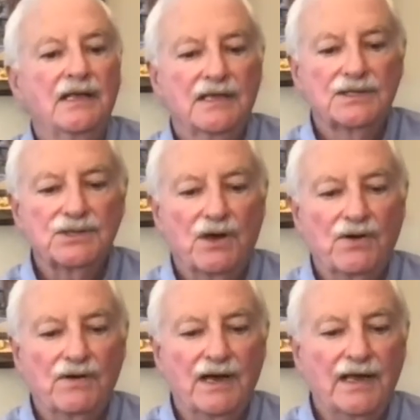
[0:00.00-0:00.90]

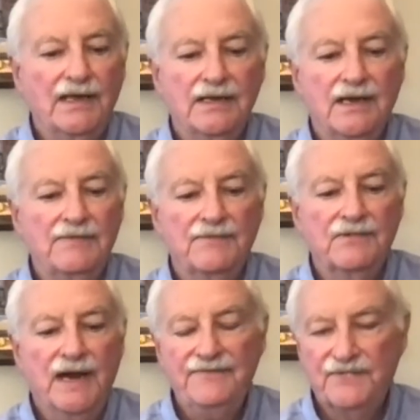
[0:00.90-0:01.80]
So I'm
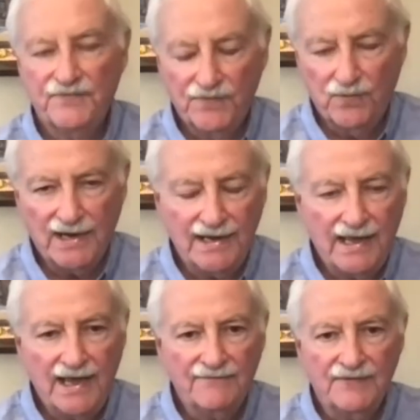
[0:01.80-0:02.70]
grateful for what I
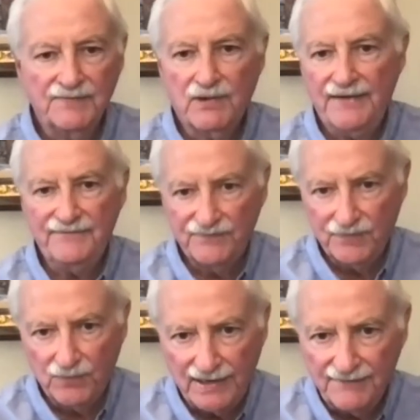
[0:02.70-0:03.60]
have, I'm grateful
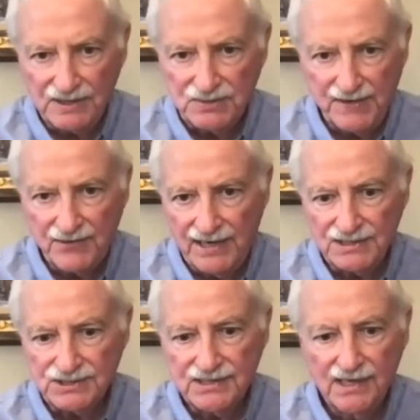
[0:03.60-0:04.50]
for what I've
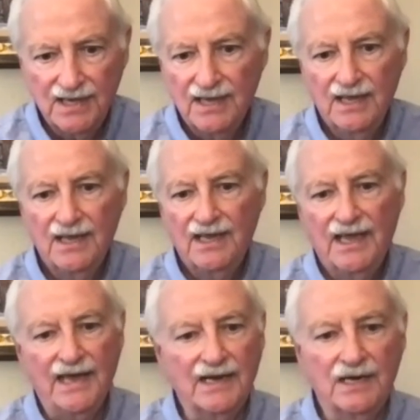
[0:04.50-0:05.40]
experienced,
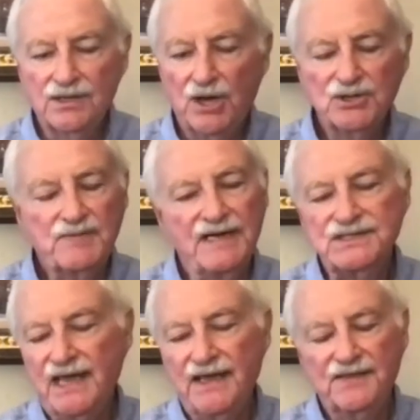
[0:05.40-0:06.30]
and I'll close by
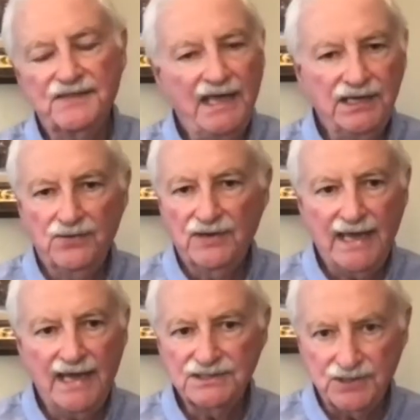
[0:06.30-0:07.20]
saying thank you
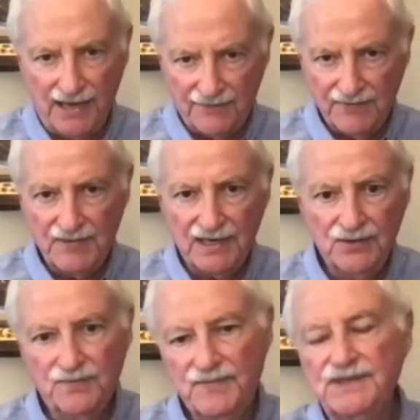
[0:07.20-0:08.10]
again to everybody
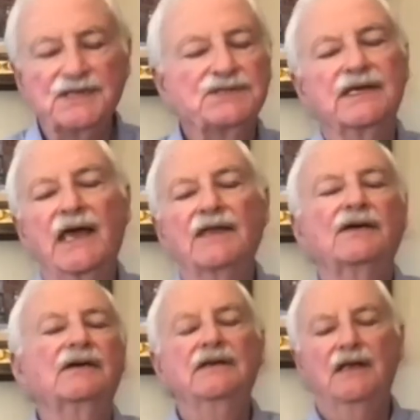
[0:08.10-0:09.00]
who put this
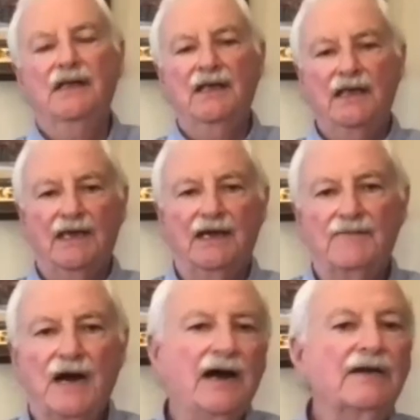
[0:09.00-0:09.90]
together, and I'm
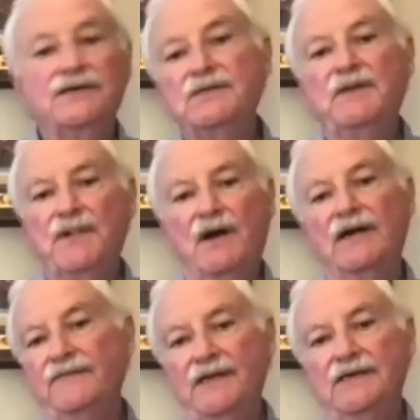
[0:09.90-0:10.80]
honored to be part of it.